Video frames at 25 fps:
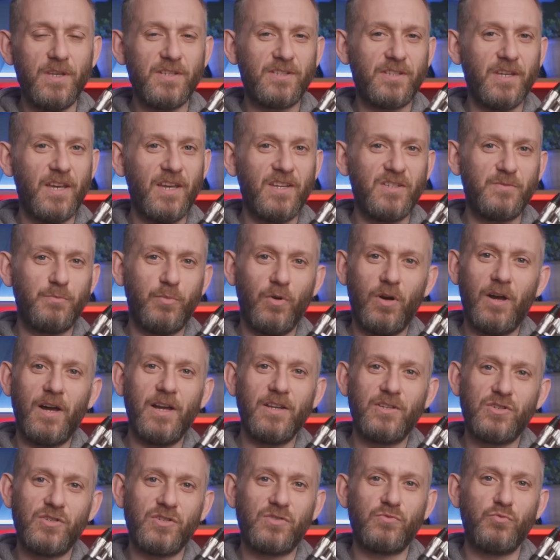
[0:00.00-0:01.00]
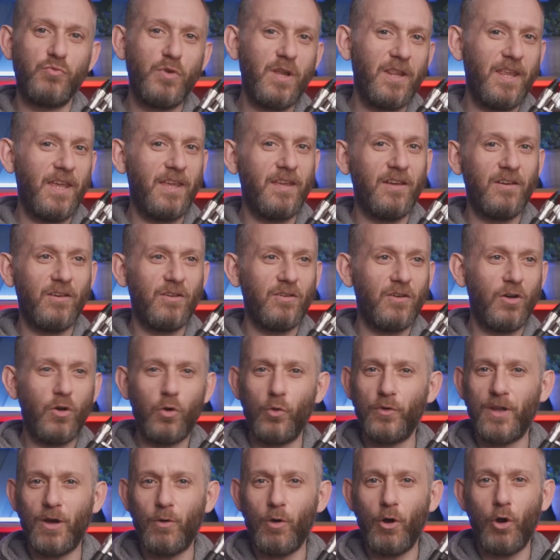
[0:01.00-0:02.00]
these days, but I just really
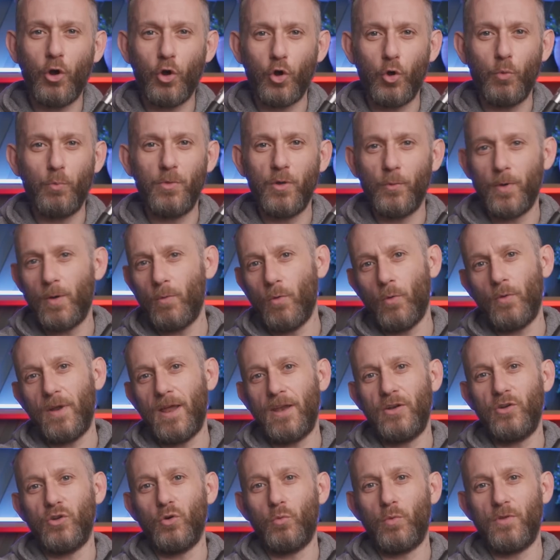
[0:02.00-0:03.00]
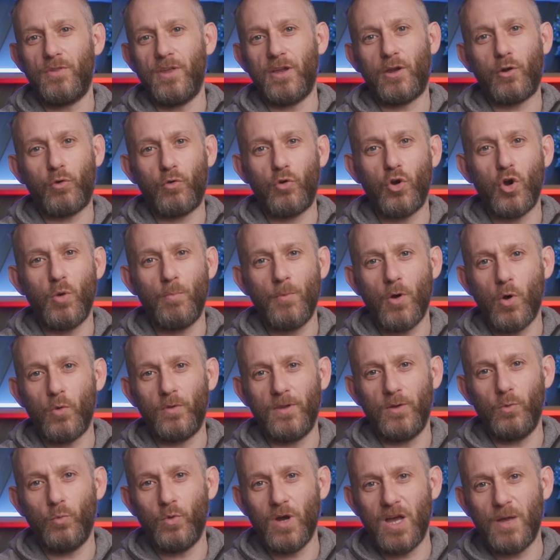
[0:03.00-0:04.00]
hold out hope that we won't end up with a
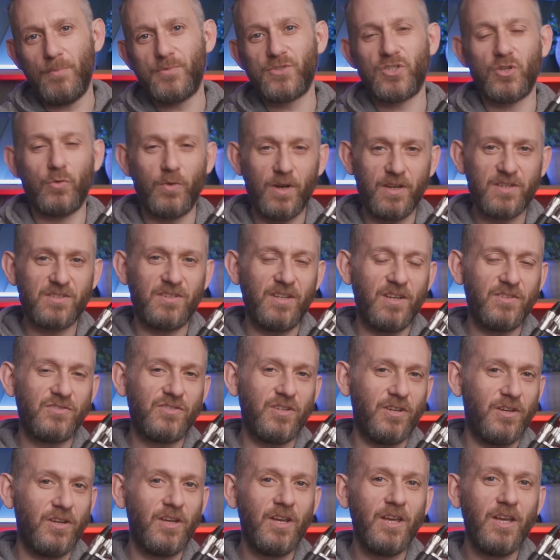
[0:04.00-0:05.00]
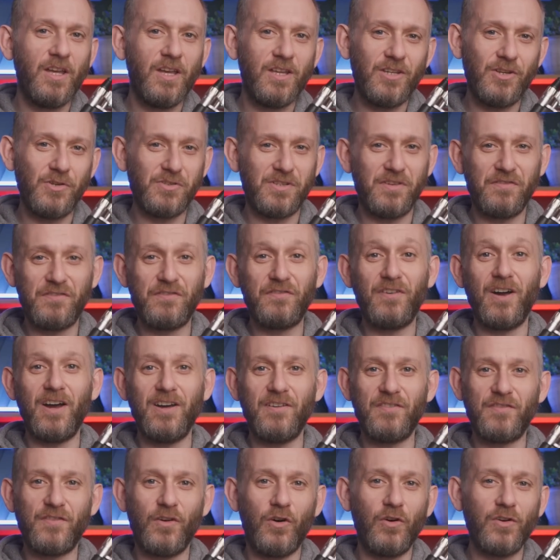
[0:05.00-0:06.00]
Chrome-only web, so I stick to using
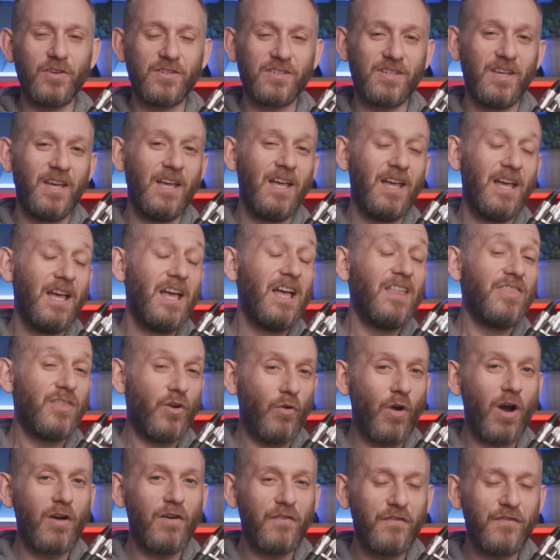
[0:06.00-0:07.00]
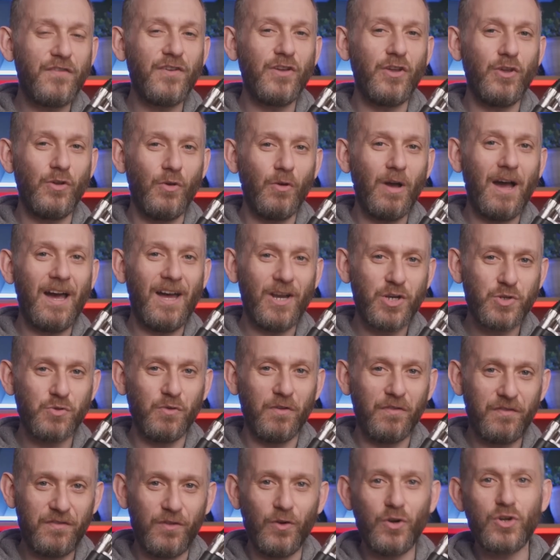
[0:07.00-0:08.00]
Firefox. There are a few
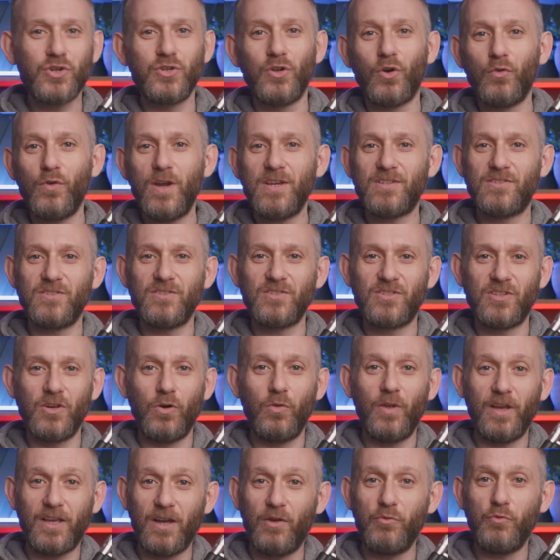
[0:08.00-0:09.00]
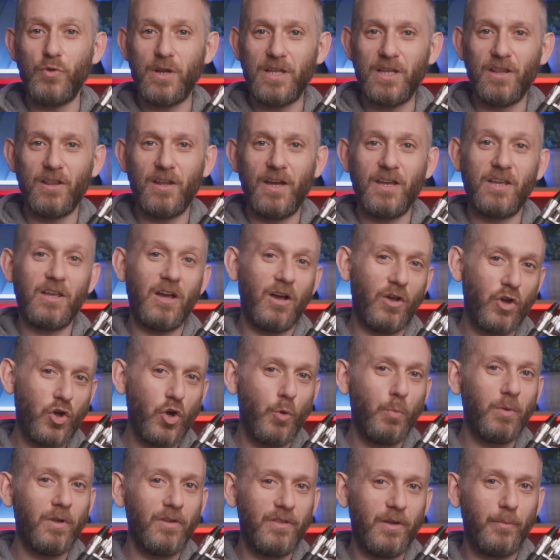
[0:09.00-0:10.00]
actual functional reasons, though. Like, I really like a
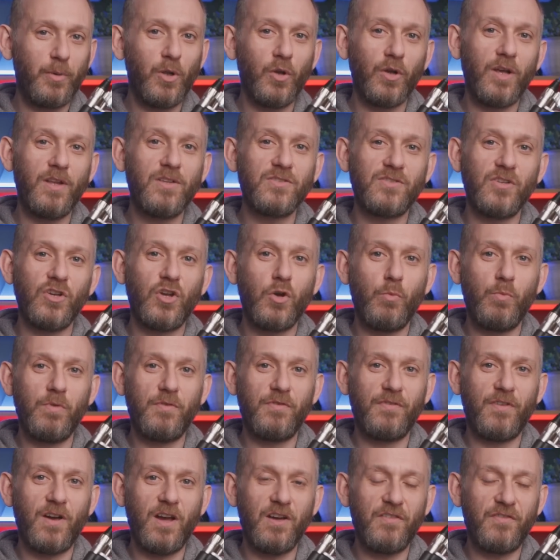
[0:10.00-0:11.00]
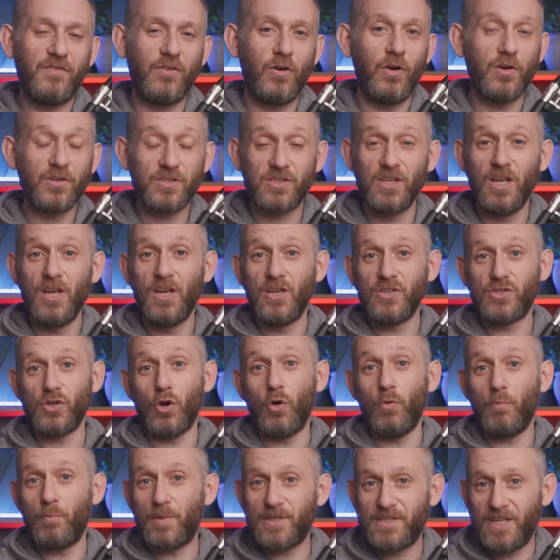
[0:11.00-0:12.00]
couple of the plugins that come with Firefox.
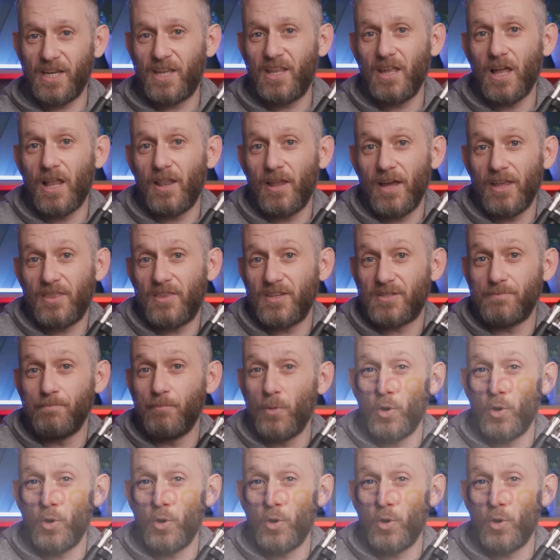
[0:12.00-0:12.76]
So particularly, I like this